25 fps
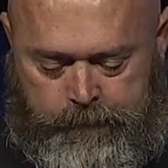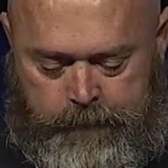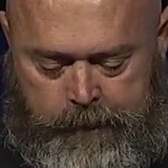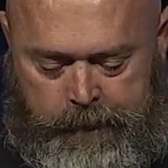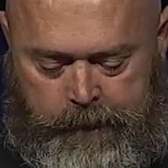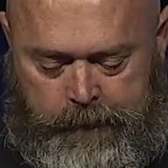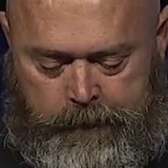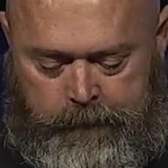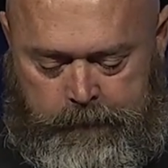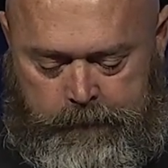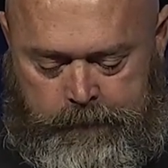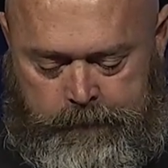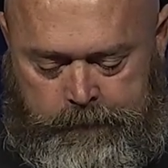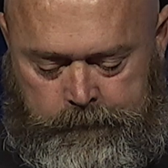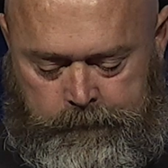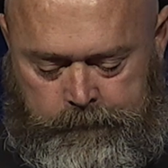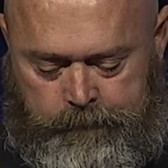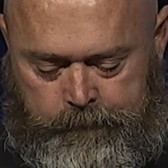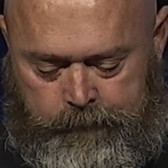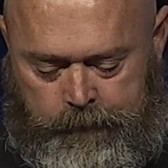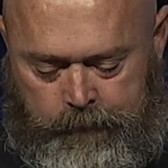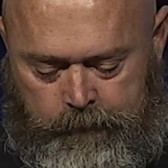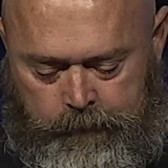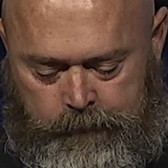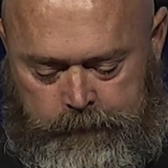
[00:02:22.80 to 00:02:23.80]
me,
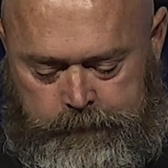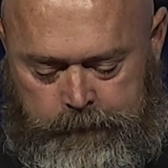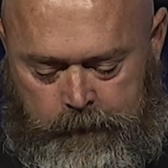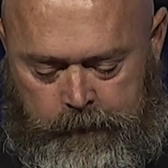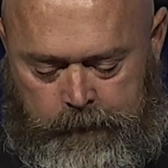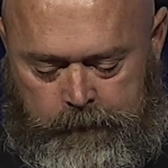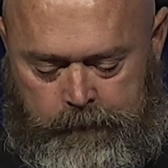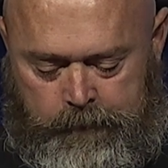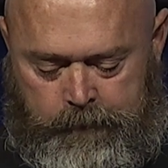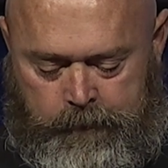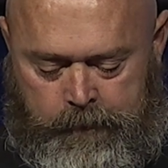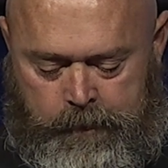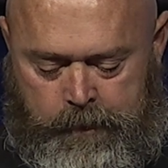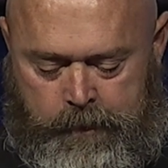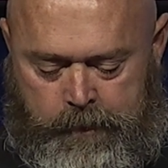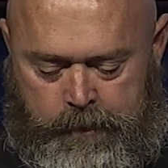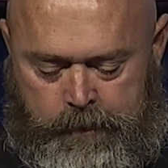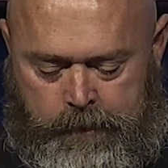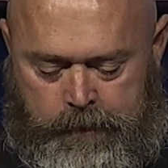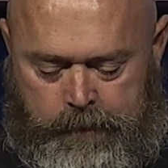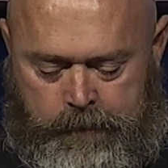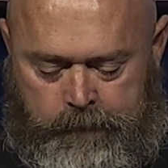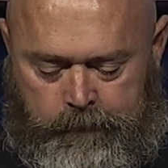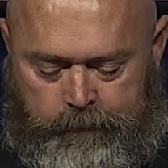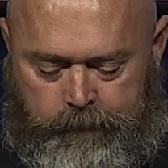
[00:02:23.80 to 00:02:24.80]
but also
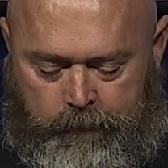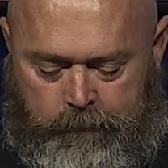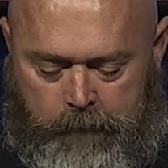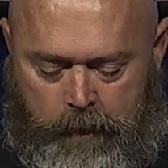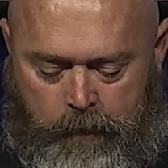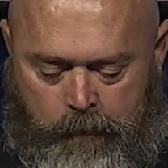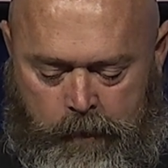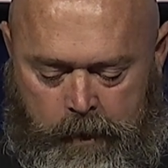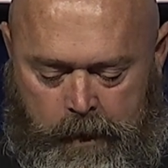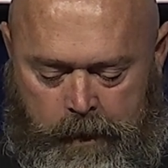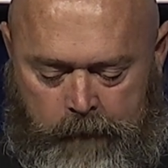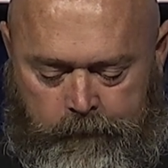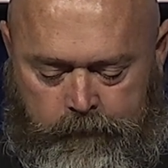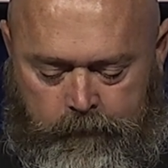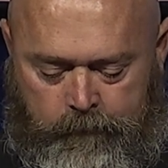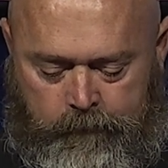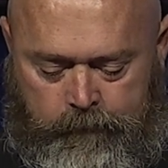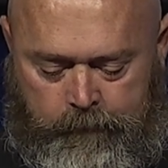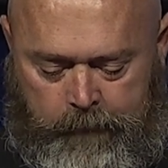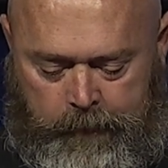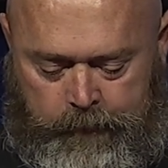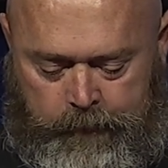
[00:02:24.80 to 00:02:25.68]
for my wife and for my